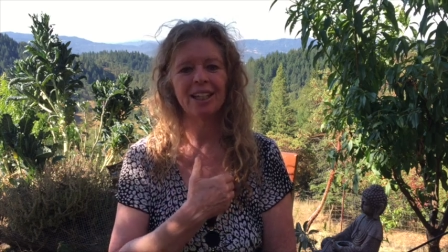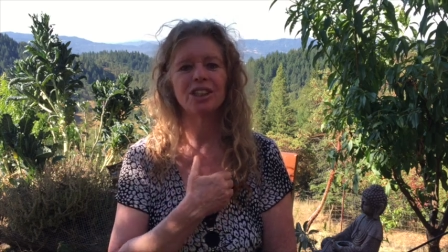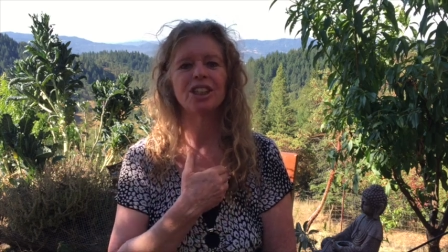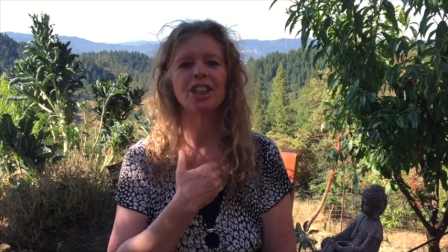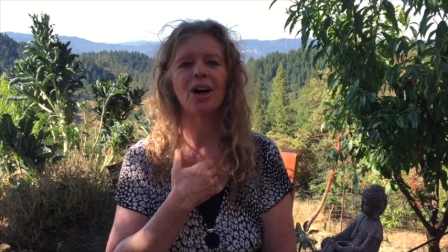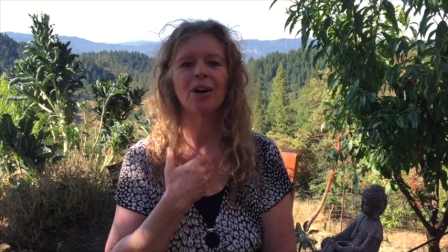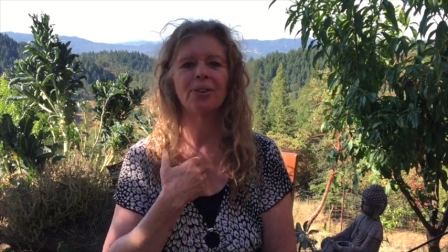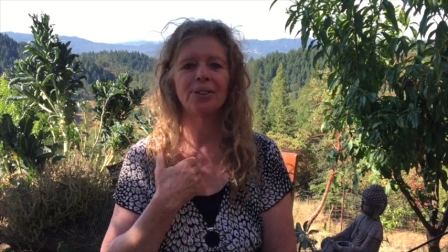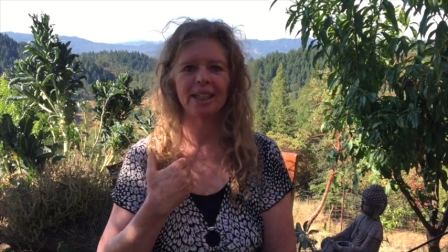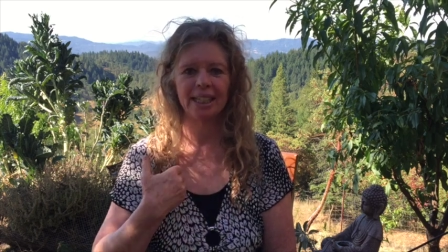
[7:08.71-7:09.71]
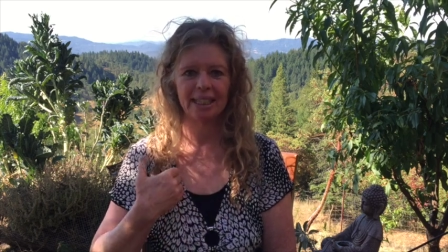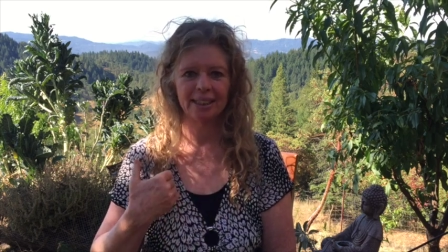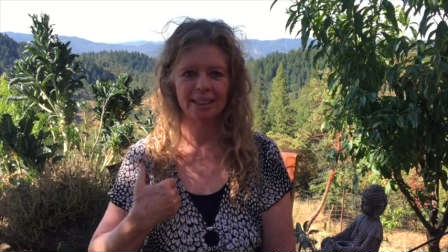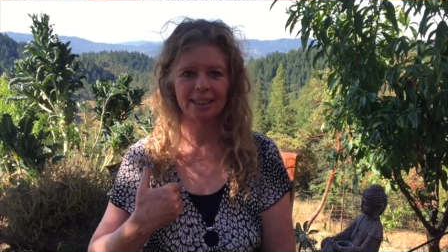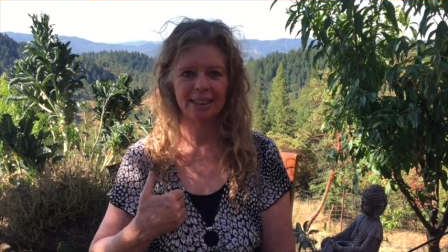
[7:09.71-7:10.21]
showed
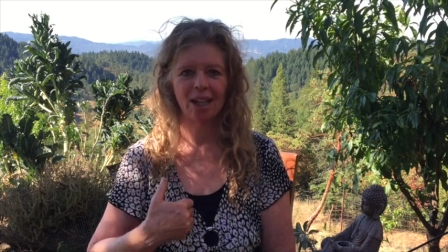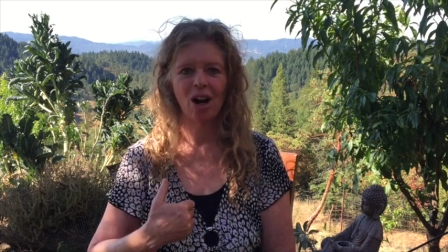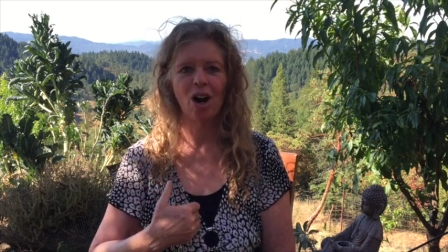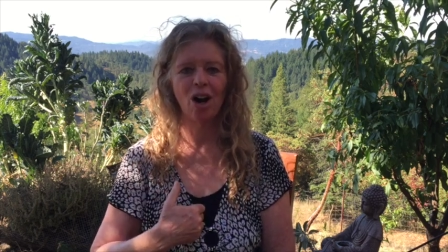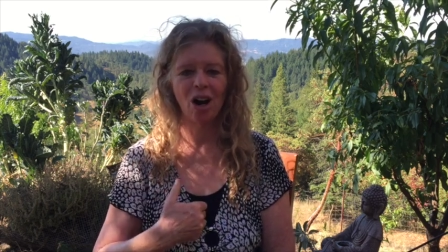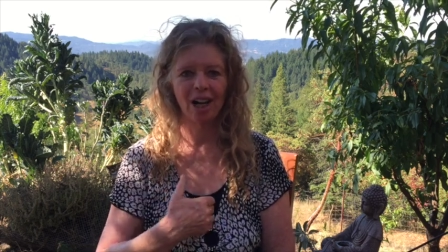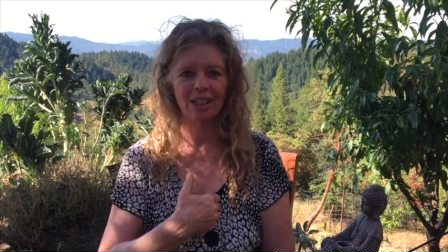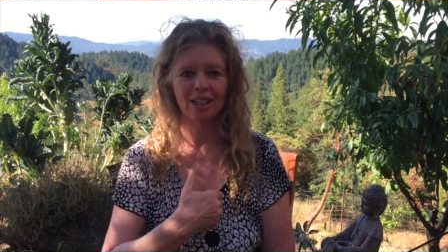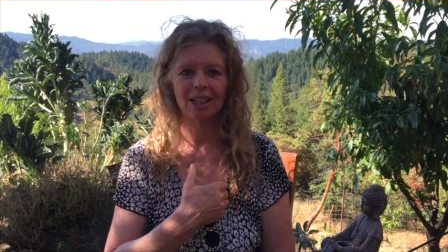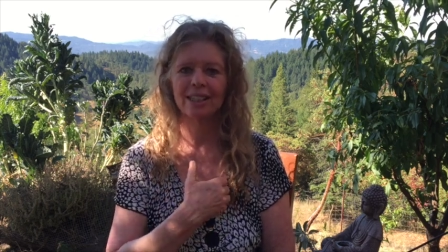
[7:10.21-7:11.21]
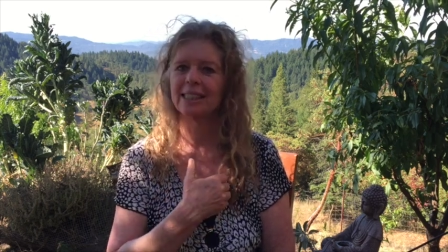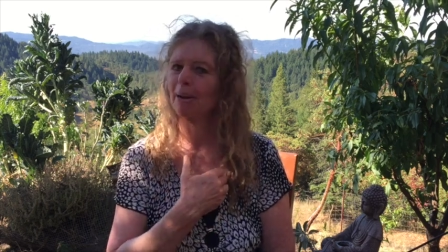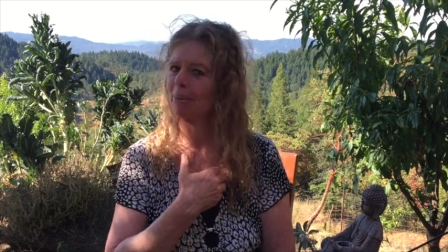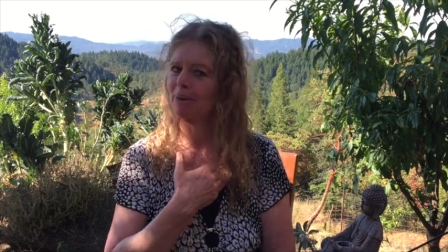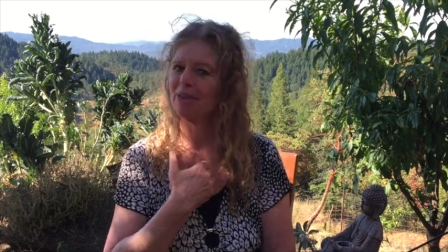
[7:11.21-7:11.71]
this on
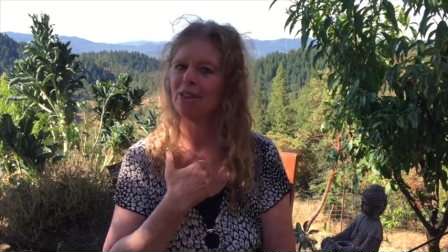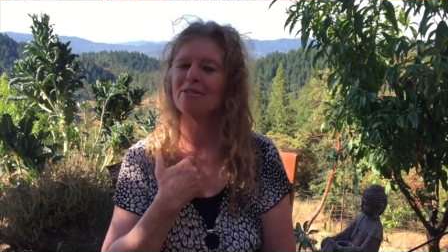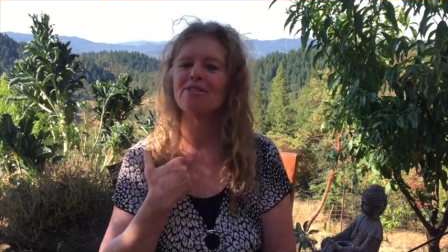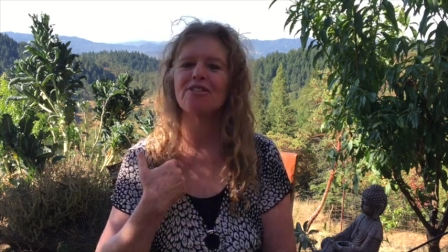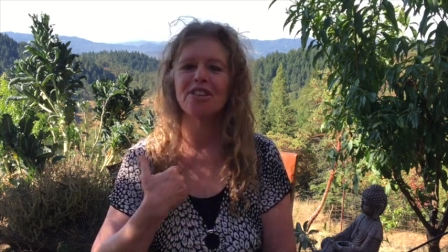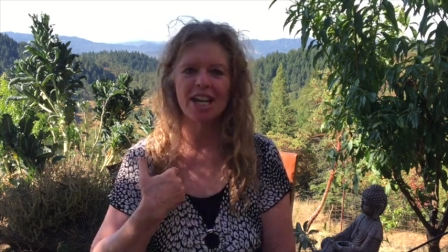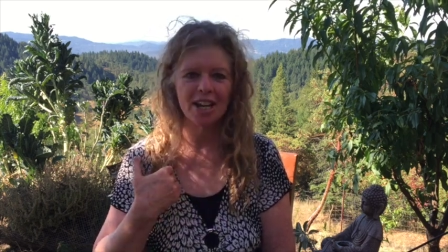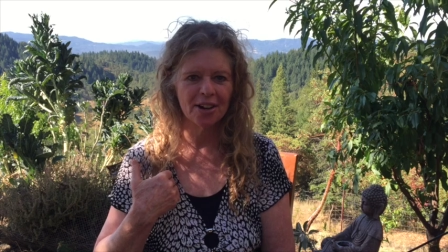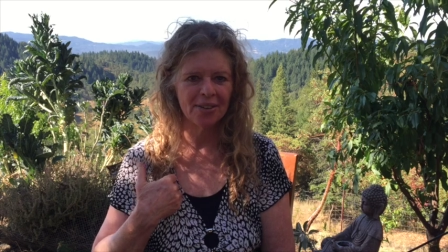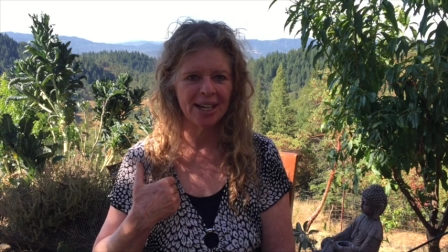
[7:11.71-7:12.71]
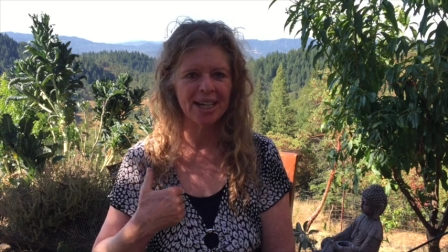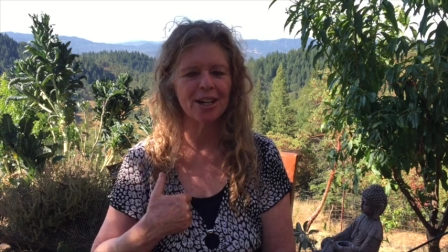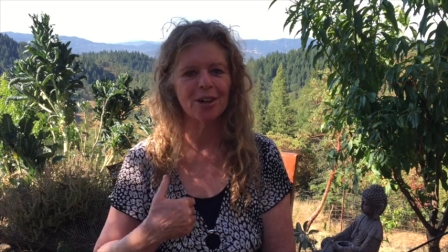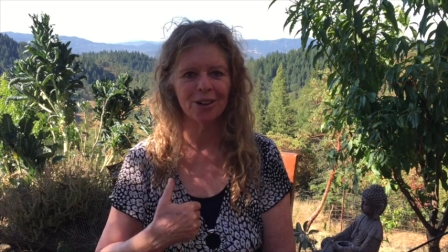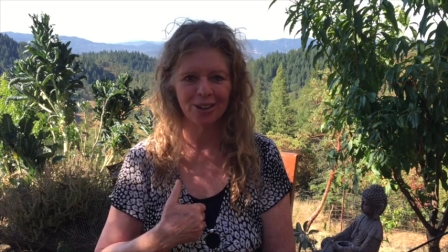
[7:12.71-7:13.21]
some of the very
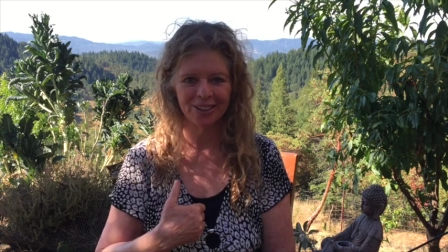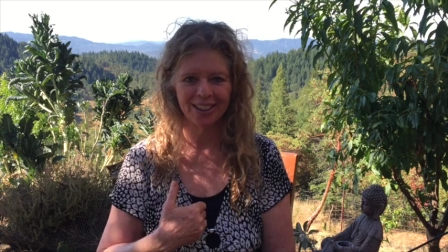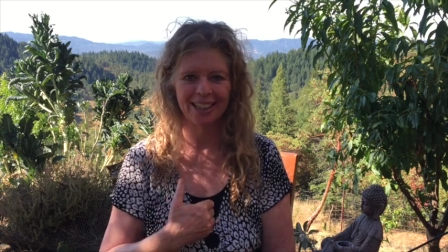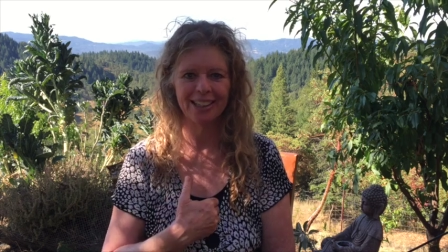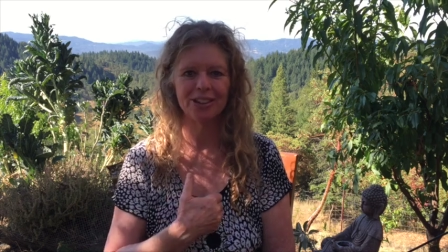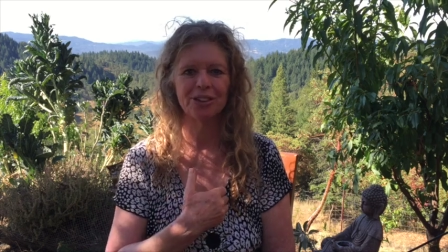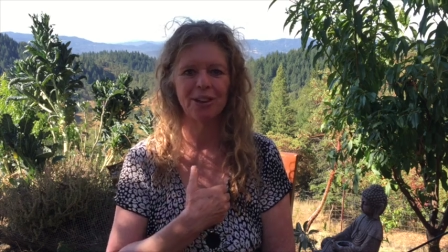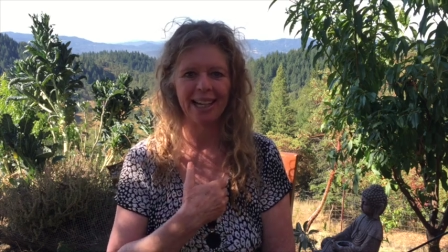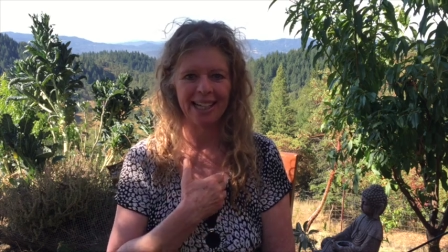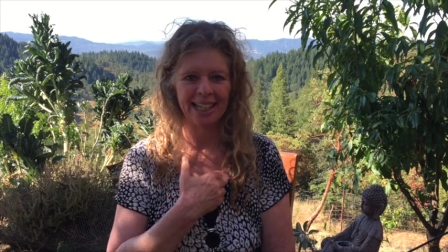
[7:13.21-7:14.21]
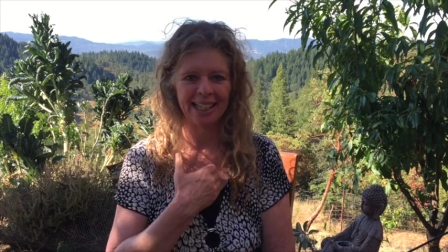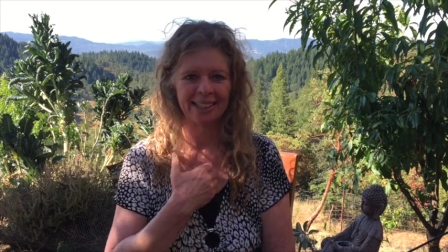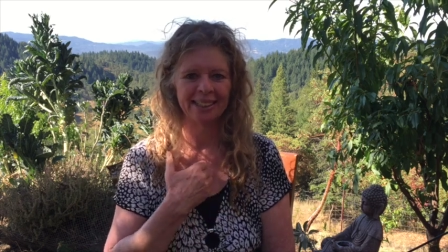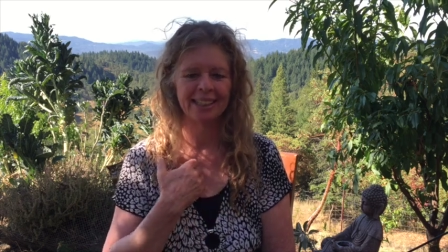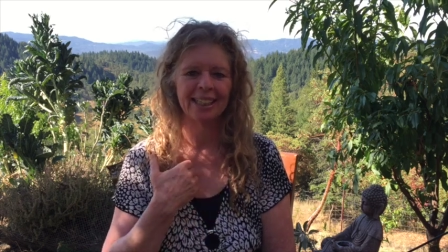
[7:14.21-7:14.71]
early
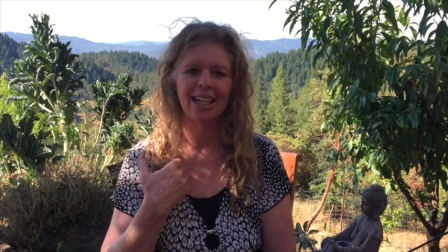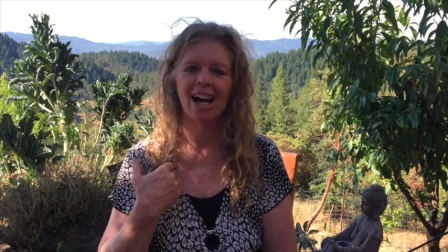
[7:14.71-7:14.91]
trainings